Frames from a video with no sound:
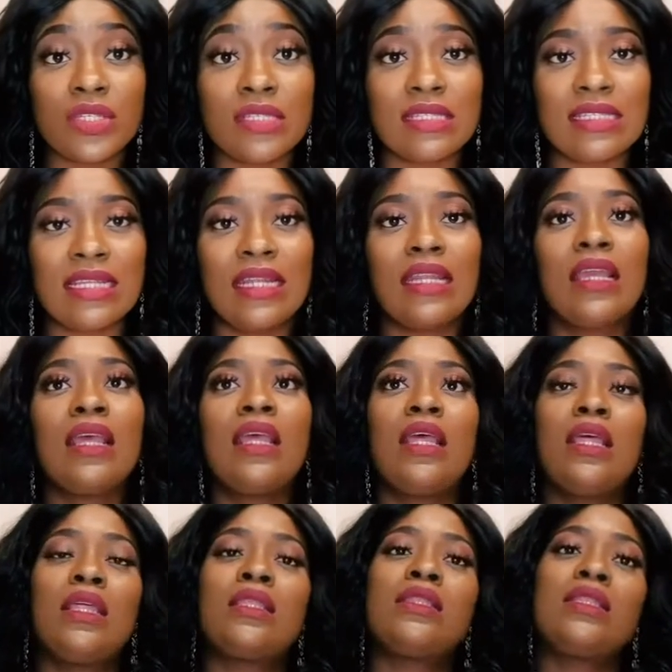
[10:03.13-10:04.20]
and
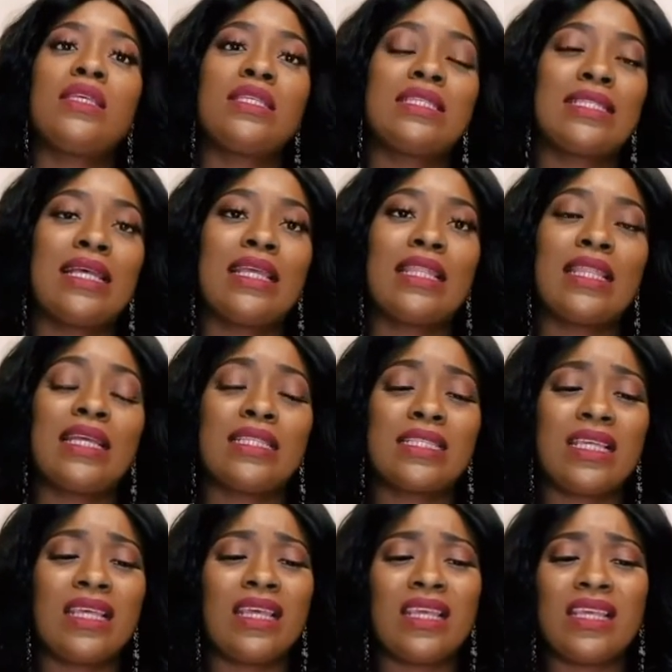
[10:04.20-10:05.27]
things like that
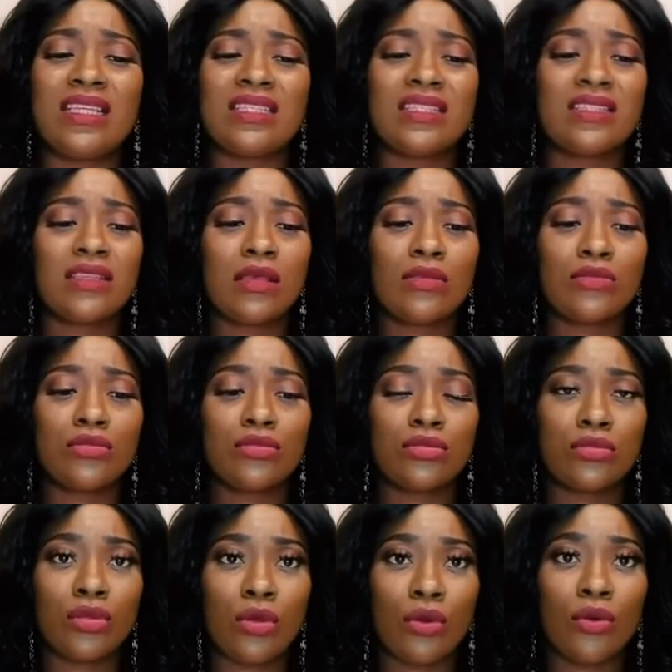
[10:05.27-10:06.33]
is
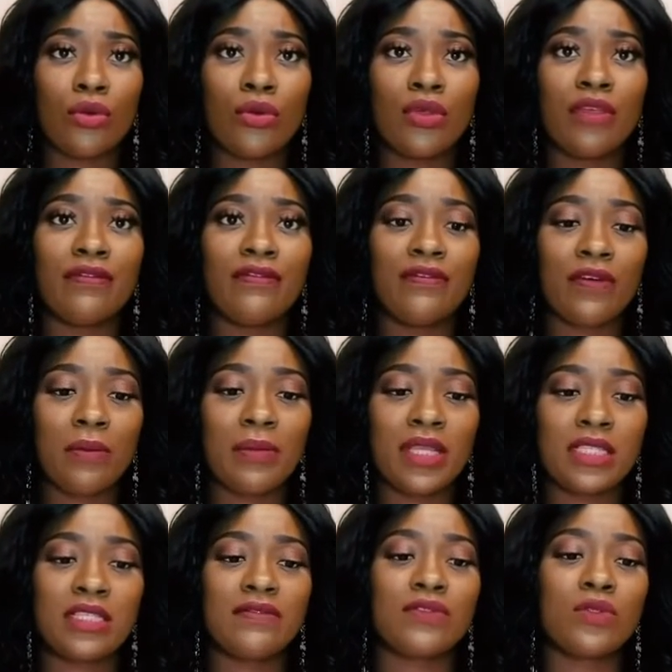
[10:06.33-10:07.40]
so
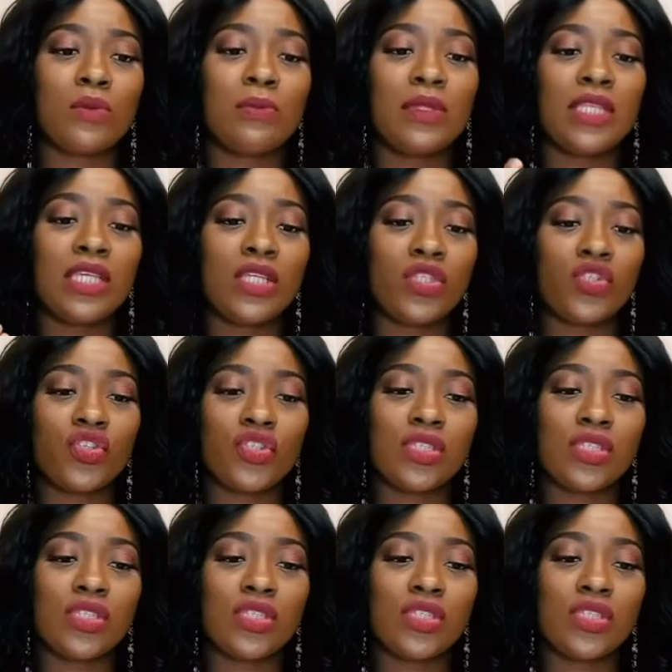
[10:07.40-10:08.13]
informative. So please just